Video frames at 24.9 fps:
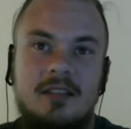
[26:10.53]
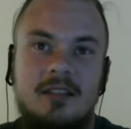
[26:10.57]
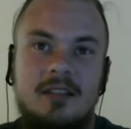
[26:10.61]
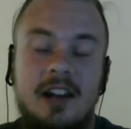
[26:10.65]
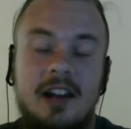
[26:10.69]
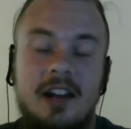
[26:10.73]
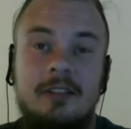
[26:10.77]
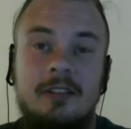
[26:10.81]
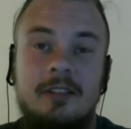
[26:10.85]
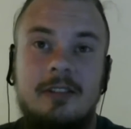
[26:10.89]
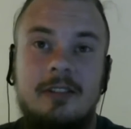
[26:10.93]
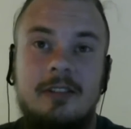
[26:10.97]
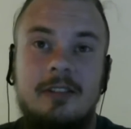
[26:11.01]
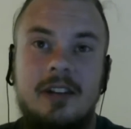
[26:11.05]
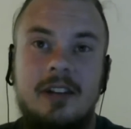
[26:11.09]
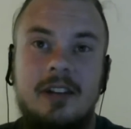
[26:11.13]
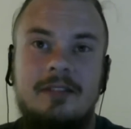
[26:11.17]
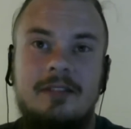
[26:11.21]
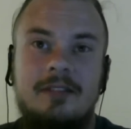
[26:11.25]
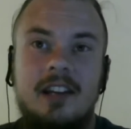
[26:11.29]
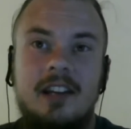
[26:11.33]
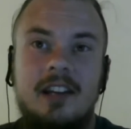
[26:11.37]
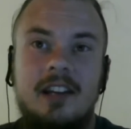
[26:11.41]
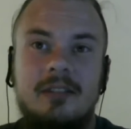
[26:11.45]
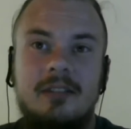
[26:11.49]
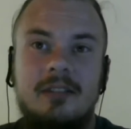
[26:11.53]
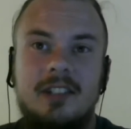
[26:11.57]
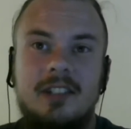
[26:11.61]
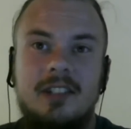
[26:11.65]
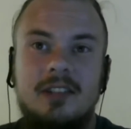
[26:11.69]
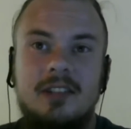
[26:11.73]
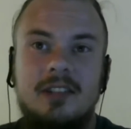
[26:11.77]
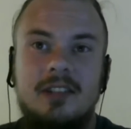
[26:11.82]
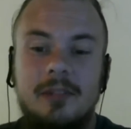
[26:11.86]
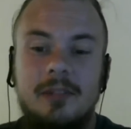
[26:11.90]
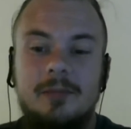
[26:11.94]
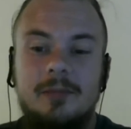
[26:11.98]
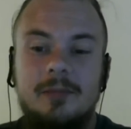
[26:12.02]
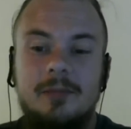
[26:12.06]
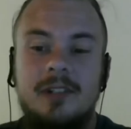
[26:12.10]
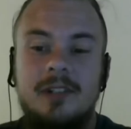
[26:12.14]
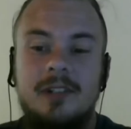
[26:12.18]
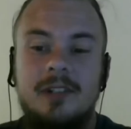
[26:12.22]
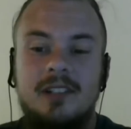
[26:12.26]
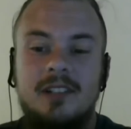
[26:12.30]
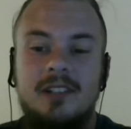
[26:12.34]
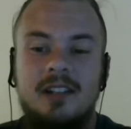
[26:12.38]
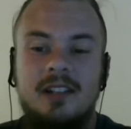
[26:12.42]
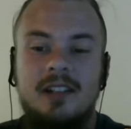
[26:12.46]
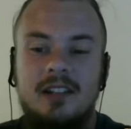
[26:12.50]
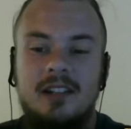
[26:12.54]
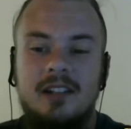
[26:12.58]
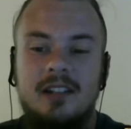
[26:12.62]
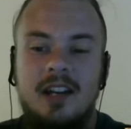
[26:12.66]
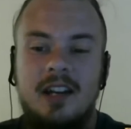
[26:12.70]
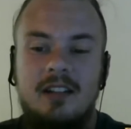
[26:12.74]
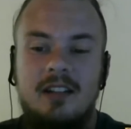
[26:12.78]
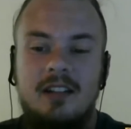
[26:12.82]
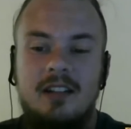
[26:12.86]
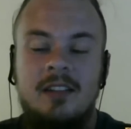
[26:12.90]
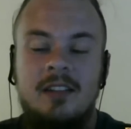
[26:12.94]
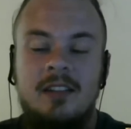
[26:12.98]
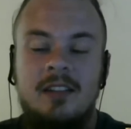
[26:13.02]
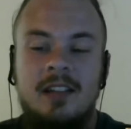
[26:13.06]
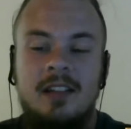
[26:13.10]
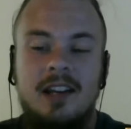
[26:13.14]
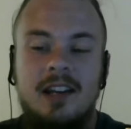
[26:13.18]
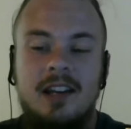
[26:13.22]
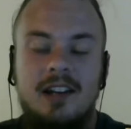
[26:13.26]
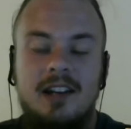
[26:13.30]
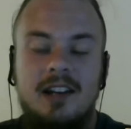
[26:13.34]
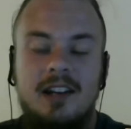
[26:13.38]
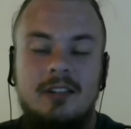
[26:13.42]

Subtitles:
I don't know if they go into too much more detail than that,